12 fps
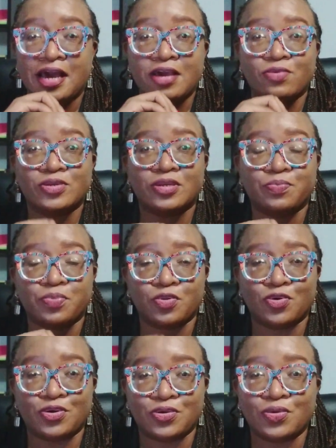I would
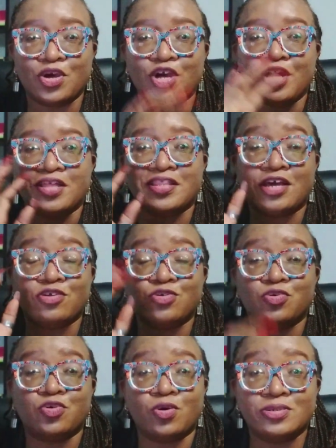implore you that
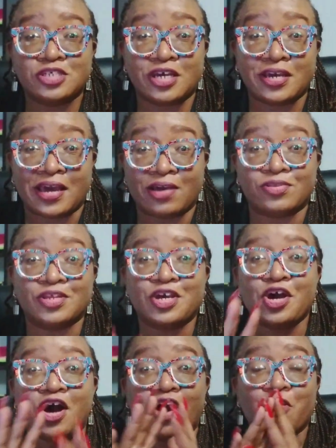you go check out
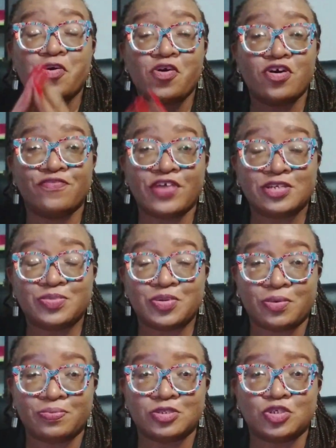our core investment
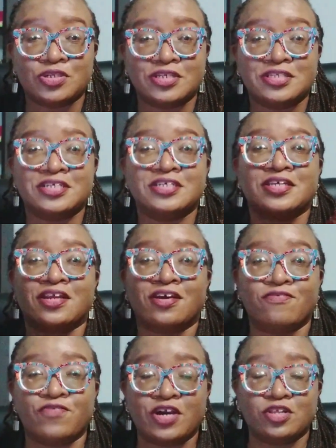opportunities that are
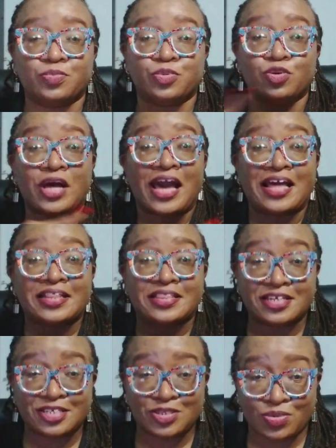available at
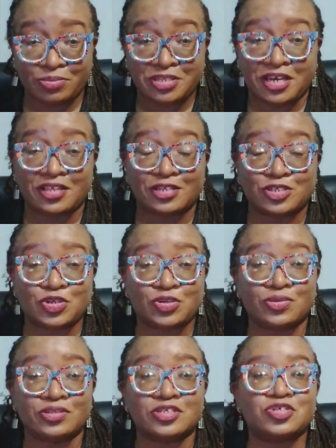this website that's shown
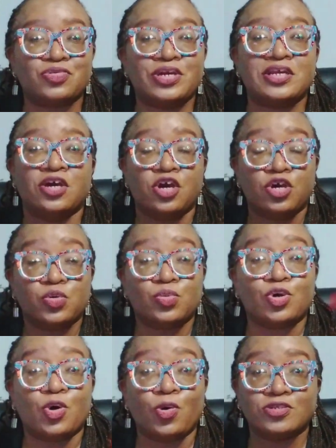on the screen. You would
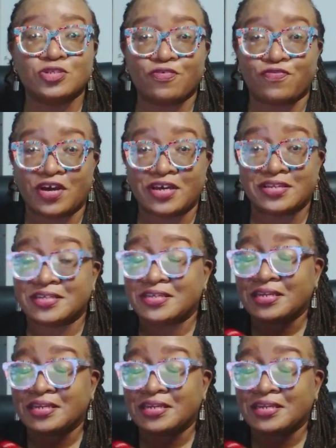also find it